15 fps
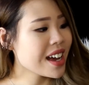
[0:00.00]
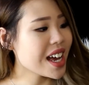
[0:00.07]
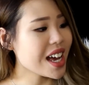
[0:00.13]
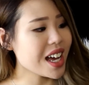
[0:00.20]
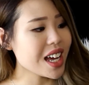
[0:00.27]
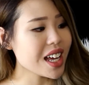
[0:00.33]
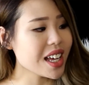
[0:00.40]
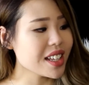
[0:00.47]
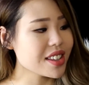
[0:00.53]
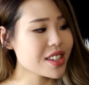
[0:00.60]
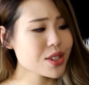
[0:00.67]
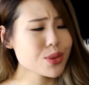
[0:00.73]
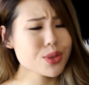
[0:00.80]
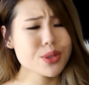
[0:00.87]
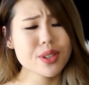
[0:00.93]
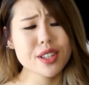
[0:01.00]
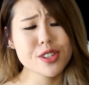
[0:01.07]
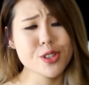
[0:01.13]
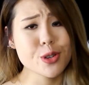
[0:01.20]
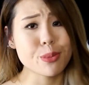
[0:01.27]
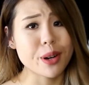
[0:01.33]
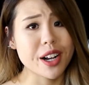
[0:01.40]
And this was only
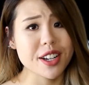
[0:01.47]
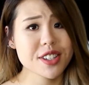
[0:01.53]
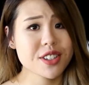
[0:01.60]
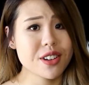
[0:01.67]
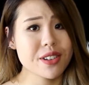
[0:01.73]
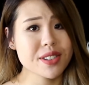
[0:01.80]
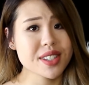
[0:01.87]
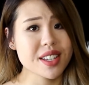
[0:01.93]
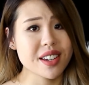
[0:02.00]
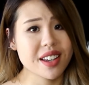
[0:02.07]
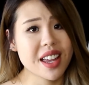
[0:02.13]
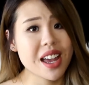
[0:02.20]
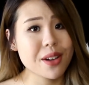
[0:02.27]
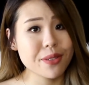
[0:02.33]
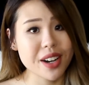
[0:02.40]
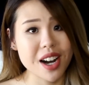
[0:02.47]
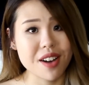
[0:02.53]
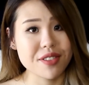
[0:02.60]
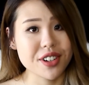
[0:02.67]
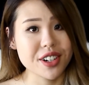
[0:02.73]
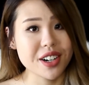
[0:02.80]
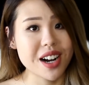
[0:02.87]
$2, so I was like, okay,
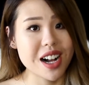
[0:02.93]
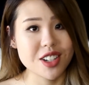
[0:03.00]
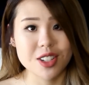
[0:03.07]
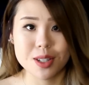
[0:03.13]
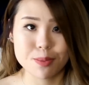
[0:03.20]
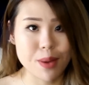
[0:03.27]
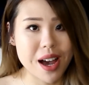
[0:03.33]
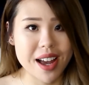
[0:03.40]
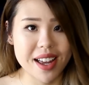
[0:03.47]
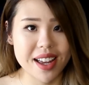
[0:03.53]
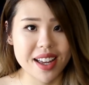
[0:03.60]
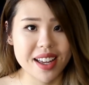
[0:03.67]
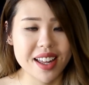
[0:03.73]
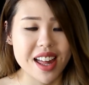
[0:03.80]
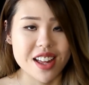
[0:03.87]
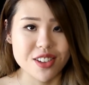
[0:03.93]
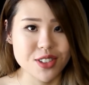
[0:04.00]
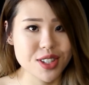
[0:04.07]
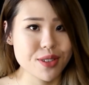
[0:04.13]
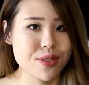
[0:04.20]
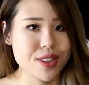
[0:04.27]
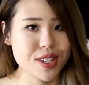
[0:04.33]
whatever, I'll just buy it and
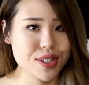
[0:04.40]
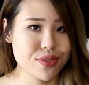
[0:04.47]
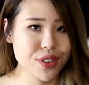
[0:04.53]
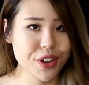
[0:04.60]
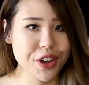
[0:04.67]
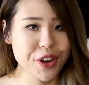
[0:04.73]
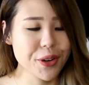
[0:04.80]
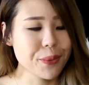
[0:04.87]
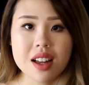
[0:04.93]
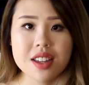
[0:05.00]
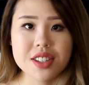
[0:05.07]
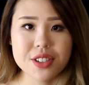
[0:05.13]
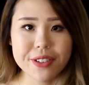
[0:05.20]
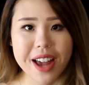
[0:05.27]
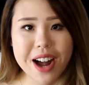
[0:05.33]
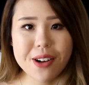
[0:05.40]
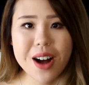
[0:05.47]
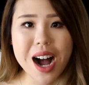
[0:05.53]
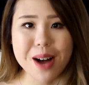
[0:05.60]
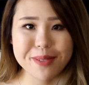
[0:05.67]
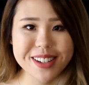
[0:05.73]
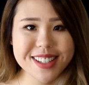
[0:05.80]
use it for this video. So now
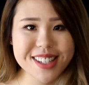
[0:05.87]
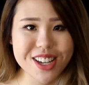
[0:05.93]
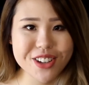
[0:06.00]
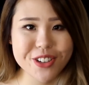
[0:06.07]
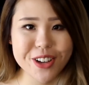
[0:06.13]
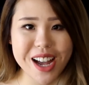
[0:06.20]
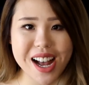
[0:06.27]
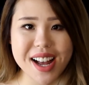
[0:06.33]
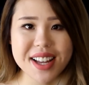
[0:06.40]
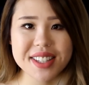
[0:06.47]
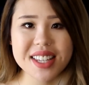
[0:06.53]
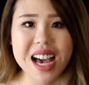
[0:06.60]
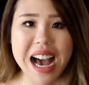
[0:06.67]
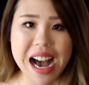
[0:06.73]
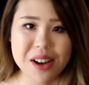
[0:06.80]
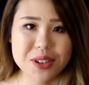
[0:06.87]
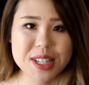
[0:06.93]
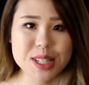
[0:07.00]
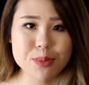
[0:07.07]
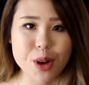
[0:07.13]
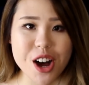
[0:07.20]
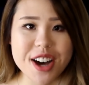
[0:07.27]
I'm going to tell you guys how to
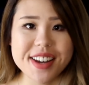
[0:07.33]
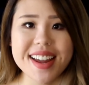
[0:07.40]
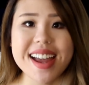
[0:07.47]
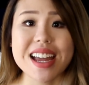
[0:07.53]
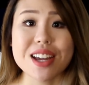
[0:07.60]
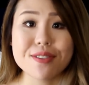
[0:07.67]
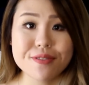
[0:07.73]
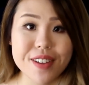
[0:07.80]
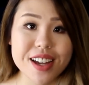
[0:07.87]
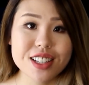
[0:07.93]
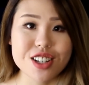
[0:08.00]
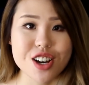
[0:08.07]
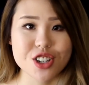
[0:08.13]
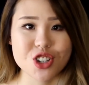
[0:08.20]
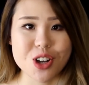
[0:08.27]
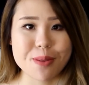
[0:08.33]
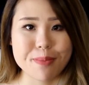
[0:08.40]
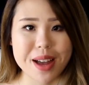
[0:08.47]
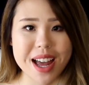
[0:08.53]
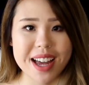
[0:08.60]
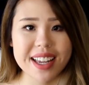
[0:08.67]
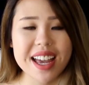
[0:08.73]
spot a fake Longchamp
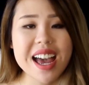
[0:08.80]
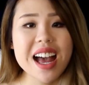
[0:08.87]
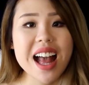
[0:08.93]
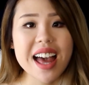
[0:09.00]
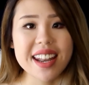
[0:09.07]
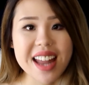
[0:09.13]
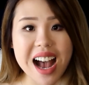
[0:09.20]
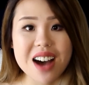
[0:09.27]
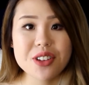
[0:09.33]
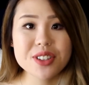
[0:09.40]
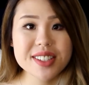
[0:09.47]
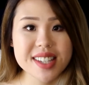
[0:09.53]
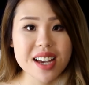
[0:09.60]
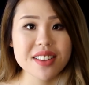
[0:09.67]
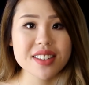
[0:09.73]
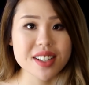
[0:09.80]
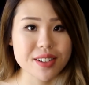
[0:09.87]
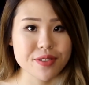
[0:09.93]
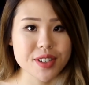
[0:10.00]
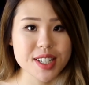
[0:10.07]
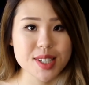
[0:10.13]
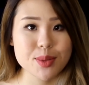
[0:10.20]
bag and how to tell the
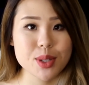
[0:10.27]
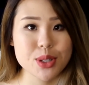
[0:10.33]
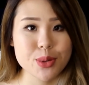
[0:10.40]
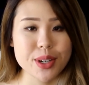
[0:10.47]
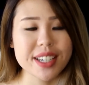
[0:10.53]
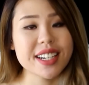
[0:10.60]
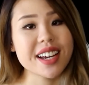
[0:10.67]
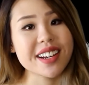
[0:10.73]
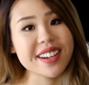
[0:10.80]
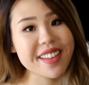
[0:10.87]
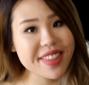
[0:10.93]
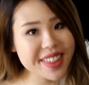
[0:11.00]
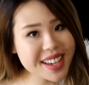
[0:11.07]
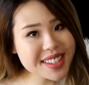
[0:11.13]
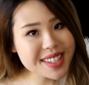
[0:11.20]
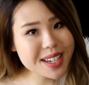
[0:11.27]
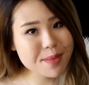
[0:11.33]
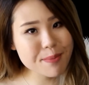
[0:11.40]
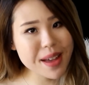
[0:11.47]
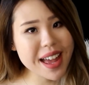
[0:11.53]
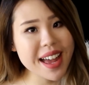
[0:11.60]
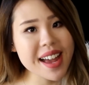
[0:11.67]
difference between an
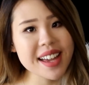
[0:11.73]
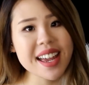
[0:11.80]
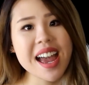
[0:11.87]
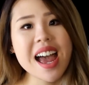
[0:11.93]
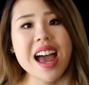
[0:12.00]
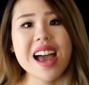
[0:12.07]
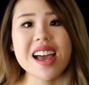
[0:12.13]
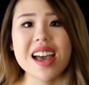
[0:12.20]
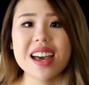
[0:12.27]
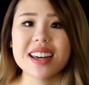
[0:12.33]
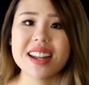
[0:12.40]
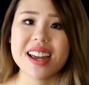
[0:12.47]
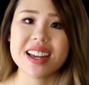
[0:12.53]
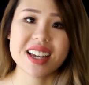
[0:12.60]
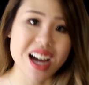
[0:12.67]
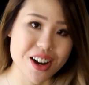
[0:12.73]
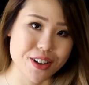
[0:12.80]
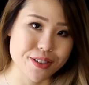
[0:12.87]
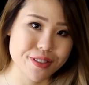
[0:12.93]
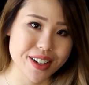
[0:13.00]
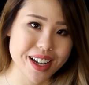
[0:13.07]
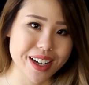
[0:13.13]
authentic bag and a
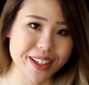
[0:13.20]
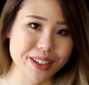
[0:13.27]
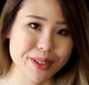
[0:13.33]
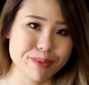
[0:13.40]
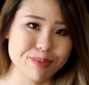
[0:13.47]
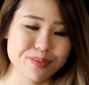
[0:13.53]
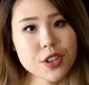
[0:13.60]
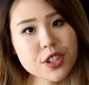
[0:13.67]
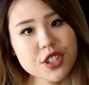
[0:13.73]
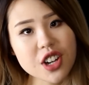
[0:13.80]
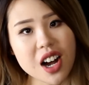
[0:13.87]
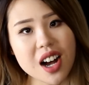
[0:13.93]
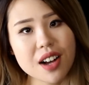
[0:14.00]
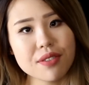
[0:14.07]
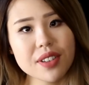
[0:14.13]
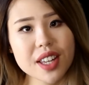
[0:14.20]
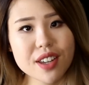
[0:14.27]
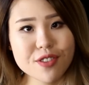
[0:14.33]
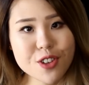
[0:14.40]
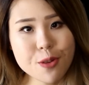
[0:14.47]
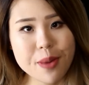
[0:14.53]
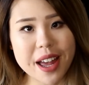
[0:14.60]
counterfeit item. First off,
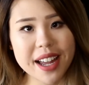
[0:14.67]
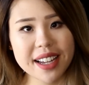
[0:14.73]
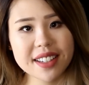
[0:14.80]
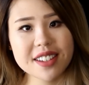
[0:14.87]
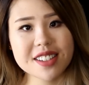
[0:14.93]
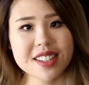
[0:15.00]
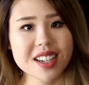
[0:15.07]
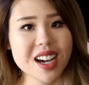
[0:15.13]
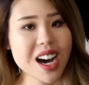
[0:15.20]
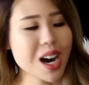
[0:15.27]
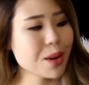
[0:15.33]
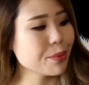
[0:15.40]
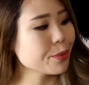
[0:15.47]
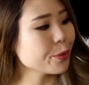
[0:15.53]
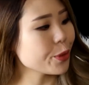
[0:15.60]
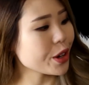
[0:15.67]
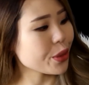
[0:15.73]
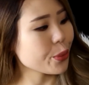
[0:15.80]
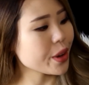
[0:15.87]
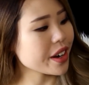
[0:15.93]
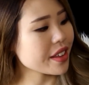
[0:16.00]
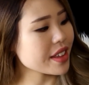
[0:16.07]
if your bag doesn't come
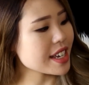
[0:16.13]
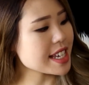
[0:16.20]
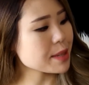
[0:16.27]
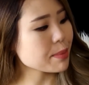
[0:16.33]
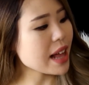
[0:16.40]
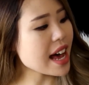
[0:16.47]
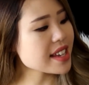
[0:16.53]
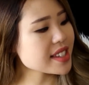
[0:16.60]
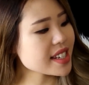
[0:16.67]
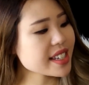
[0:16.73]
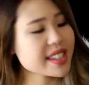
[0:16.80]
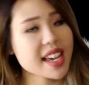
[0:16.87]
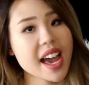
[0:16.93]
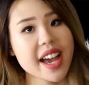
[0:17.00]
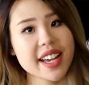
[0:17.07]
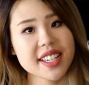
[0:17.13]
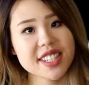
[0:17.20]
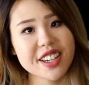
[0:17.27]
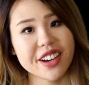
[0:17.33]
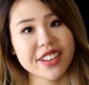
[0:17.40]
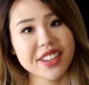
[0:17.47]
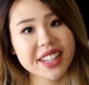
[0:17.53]
with one of these plastic tags
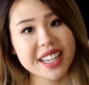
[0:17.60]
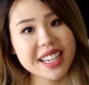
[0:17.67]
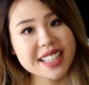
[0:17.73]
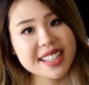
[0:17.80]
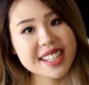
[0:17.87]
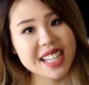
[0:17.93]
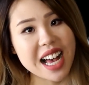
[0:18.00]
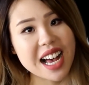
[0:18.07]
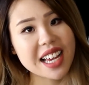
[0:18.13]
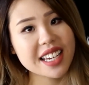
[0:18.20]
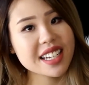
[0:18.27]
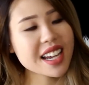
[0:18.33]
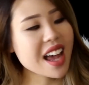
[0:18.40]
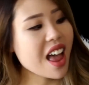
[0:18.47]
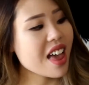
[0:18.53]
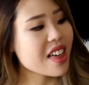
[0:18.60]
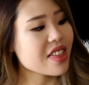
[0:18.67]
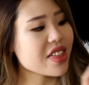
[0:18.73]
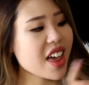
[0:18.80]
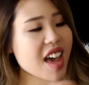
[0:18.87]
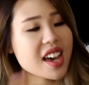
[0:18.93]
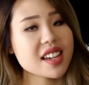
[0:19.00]
on the inside,
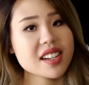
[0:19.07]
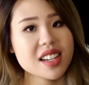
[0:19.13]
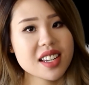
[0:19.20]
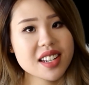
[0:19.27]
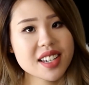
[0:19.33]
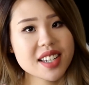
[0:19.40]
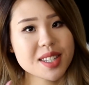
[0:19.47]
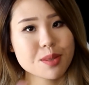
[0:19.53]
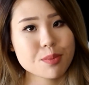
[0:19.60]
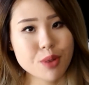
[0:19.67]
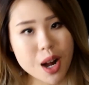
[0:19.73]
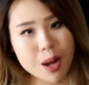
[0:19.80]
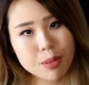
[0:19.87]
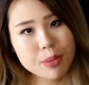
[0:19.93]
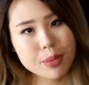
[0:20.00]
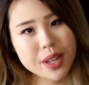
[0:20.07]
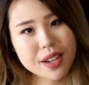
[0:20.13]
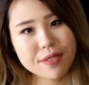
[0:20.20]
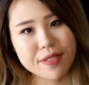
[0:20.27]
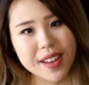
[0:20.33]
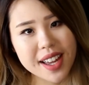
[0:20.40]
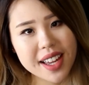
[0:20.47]
then it is probably
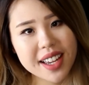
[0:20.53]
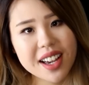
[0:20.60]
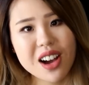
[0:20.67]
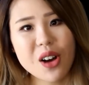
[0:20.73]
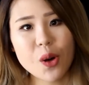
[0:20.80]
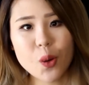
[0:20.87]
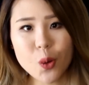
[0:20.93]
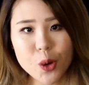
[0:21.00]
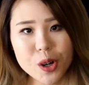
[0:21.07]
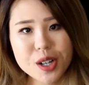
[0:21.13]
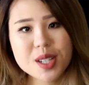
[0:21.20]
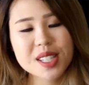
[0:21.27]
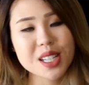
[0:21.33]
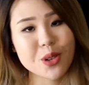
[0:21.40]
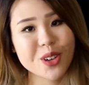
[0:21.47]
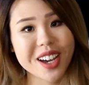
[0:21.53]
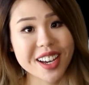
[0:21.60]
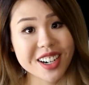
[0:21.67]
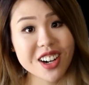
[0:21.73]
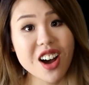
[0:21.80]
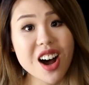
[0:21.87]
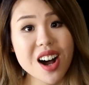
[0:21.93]
a fake, or someone
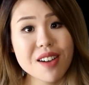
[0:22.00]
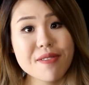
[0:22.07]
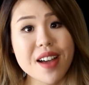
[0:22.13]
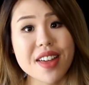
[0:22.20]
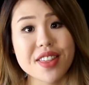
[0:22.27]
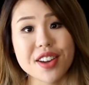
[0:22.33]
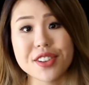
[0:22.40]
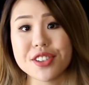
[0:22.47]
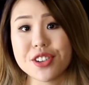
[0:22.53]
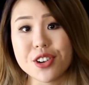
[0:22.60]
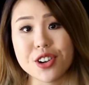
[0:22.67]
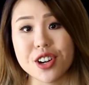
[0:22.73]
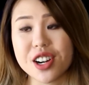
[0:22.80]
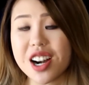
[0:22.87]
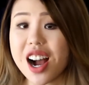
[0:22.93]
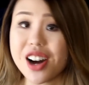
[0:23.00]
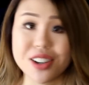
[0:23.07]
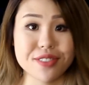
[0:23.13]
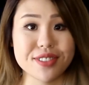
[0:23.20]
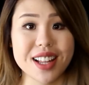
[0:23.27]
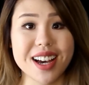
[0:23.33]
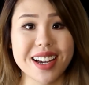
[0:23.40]
cut it off and then you're out
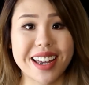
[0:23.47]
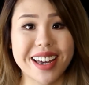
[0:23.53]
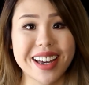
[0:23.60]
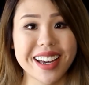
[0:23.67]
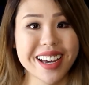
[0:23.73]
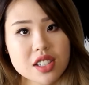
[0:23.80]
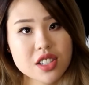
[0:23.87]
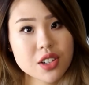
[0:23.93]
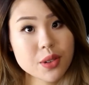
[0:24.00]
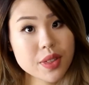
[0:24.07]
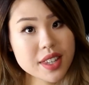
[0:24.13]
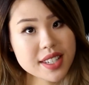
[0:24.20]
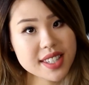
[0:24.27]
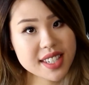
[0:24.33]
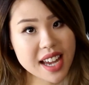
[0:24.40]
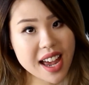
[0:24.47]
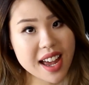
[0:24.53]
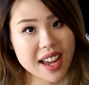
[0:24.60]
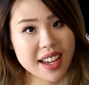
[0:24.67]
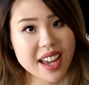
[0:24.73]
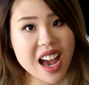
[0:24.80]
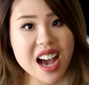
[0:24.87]
of luck. So this
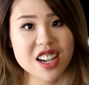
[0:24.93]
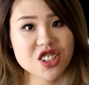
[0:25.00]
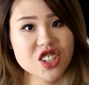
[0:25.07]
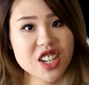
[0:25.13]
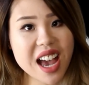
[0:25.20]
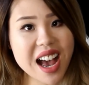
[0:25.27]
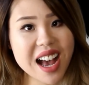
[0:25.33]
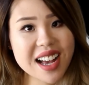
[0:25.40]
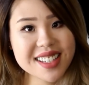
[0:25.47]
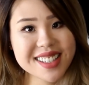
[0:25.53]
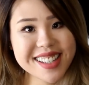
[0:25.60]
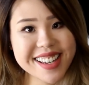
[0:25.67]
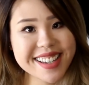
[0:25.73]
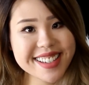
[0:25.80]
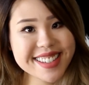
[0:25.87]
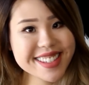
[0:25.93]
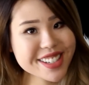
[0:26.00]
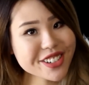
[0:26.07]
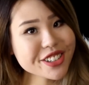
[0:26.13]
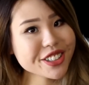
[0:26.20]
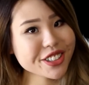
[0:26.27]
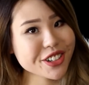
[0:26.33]
tag actually has a
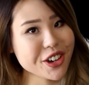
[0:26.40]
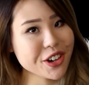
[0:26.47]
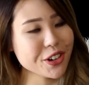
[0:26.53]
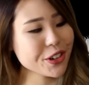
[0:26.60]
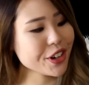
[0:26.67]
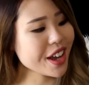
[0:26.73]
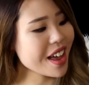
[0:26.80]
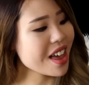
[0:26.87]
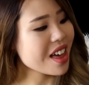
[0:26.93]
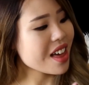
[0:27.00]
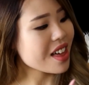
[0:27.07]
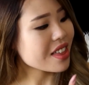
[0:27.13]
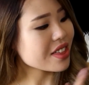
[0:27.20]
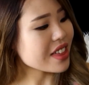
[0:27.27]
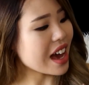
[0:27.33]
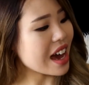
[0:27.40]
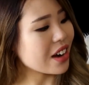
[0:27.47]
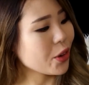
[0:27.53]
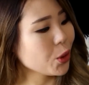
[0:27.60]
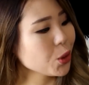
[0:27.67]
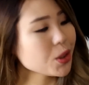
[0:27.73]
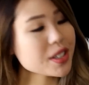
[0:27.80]
serial code that
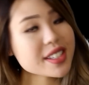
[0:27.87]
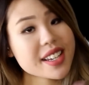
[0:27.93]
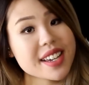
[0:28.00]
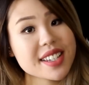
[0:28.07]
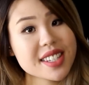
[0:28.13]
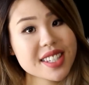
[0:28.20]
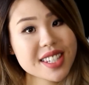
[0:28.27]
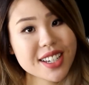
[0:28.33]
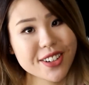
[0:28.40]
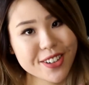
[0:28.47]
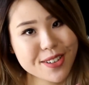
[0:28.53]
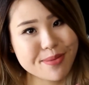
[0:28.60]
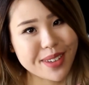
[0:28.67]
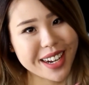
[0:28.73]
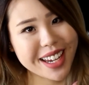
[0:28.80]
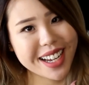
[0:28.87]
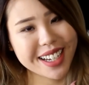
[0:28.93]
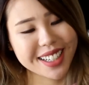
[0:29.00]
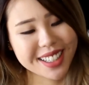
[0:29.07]
holds a secret meaning.